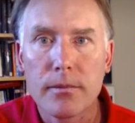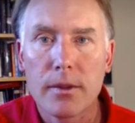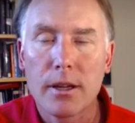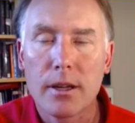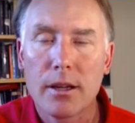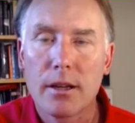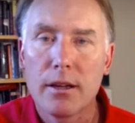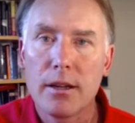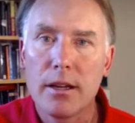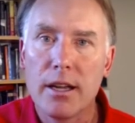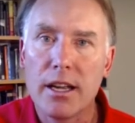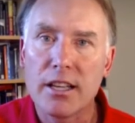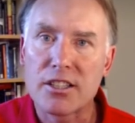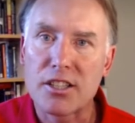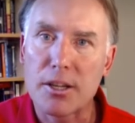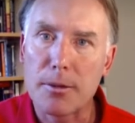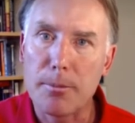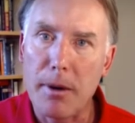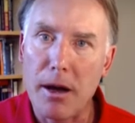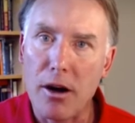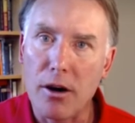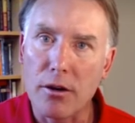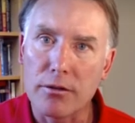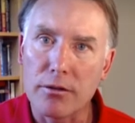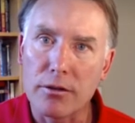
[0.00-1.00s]
It's
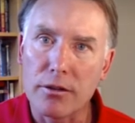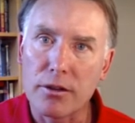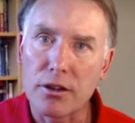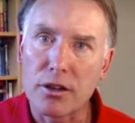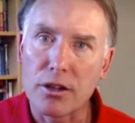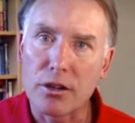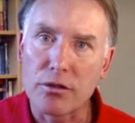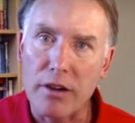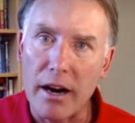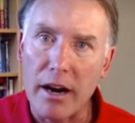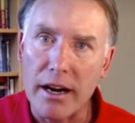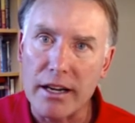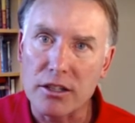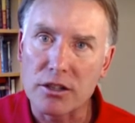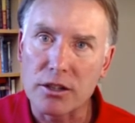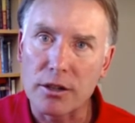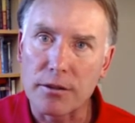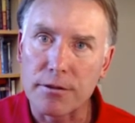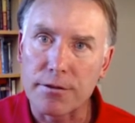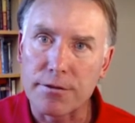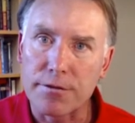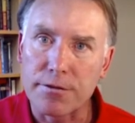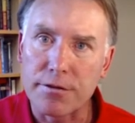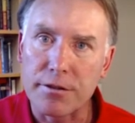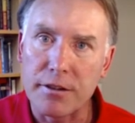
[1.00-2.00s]
about the right to
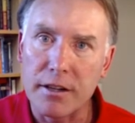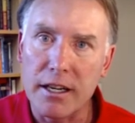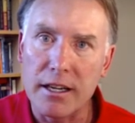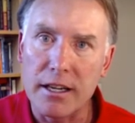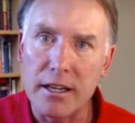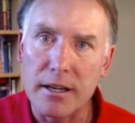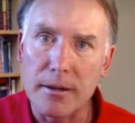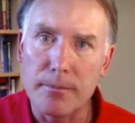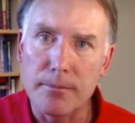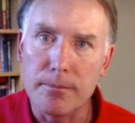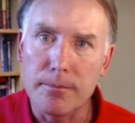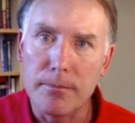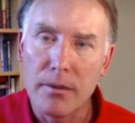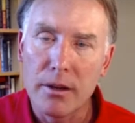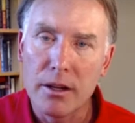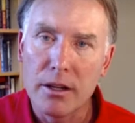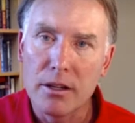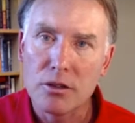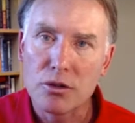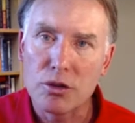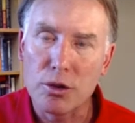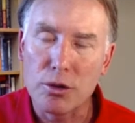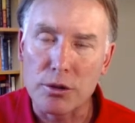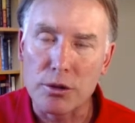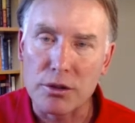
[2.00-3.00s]
freedom
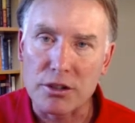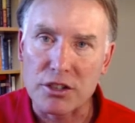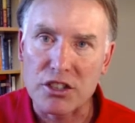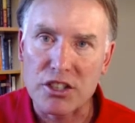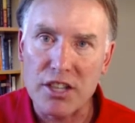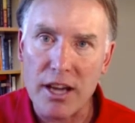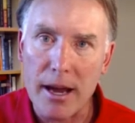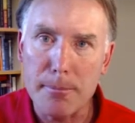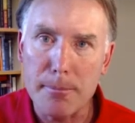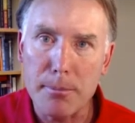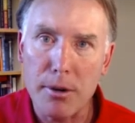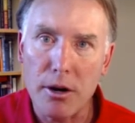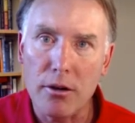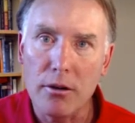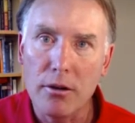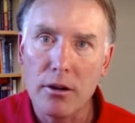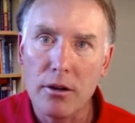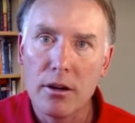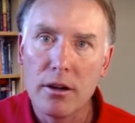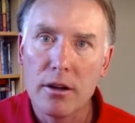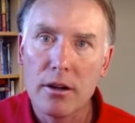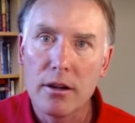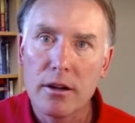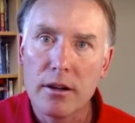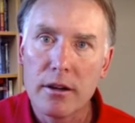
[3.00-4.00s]
to assemble,
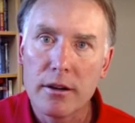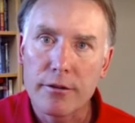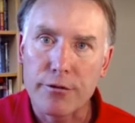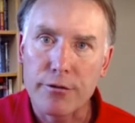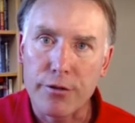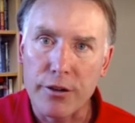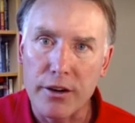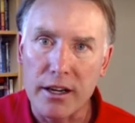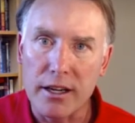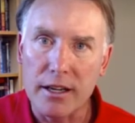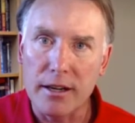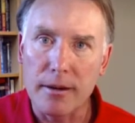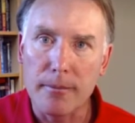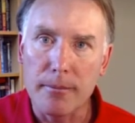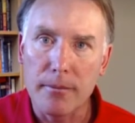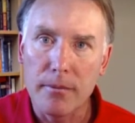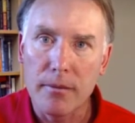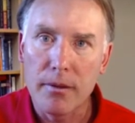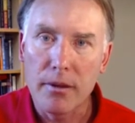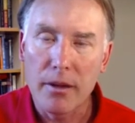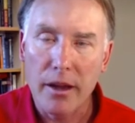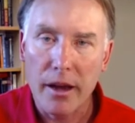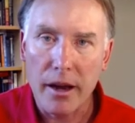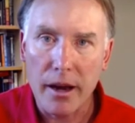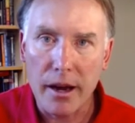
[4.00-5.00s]
freedom
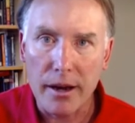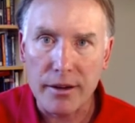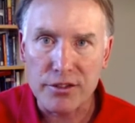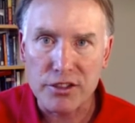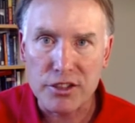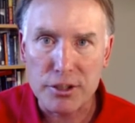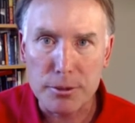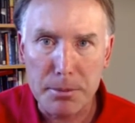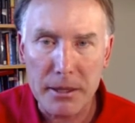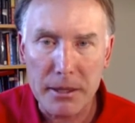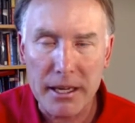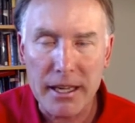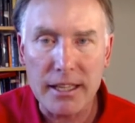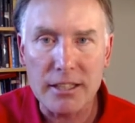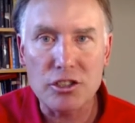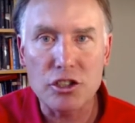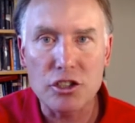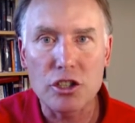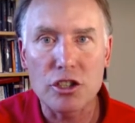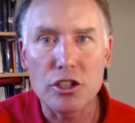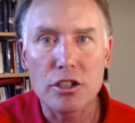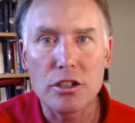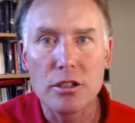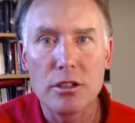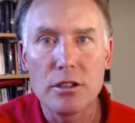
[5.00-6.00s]
of
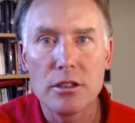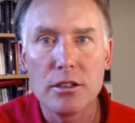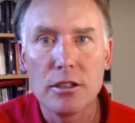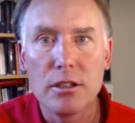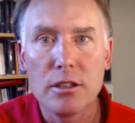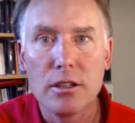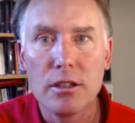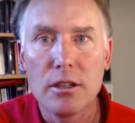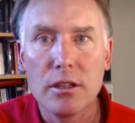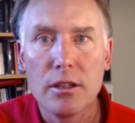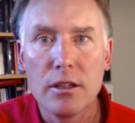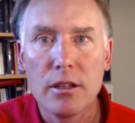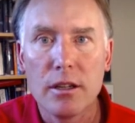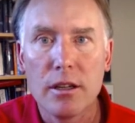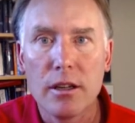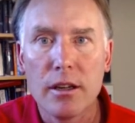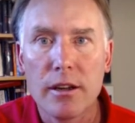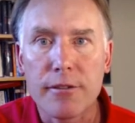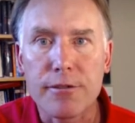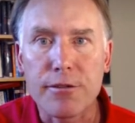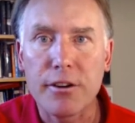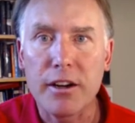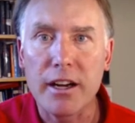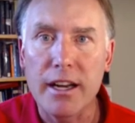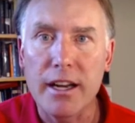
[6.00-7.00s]
speech,
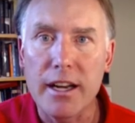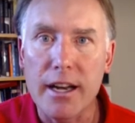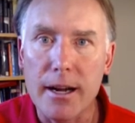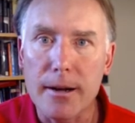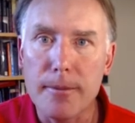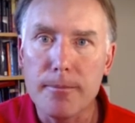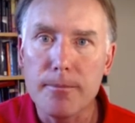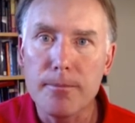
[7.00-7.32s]
freedom